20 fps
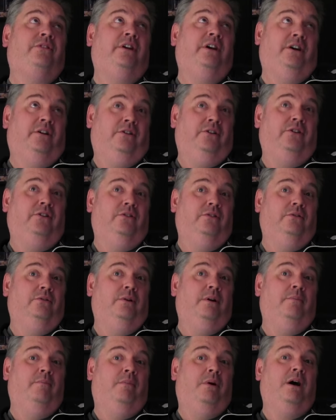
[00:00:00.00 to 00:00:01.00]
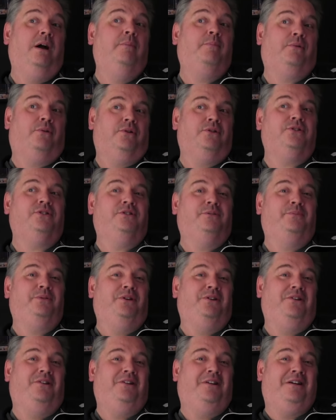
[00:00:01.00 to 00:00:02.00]
tell you my personal
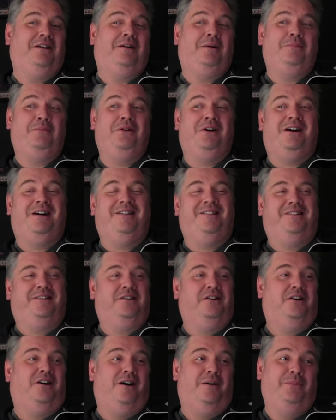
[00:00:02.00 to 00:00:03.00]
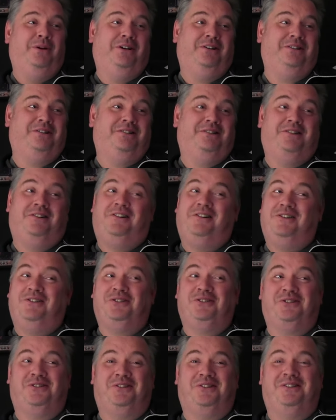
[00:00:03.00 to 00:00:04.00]
opinion, and I'm not a comic
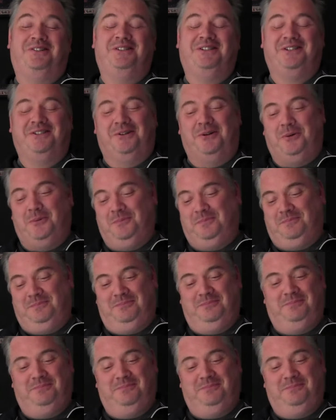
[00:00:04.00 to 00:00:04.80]
connoisseur, so